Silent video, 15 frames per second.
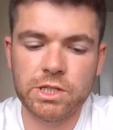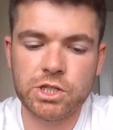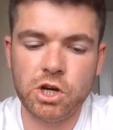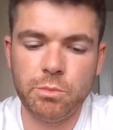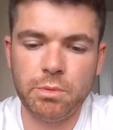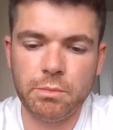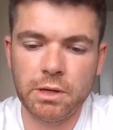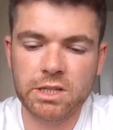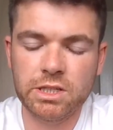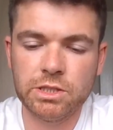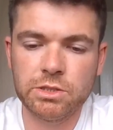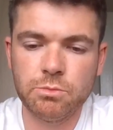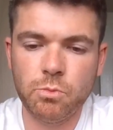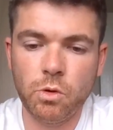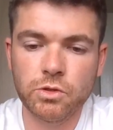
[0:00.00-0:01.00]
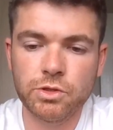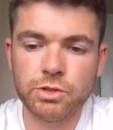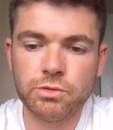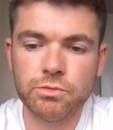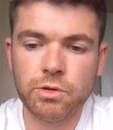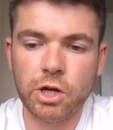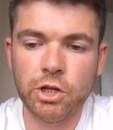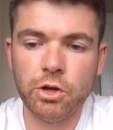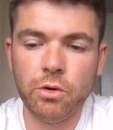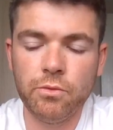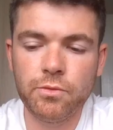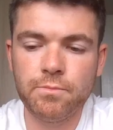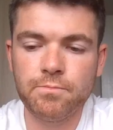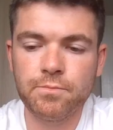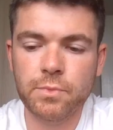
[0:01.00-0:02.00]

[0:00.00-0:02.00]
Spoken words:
coping mechanism wasn't enough,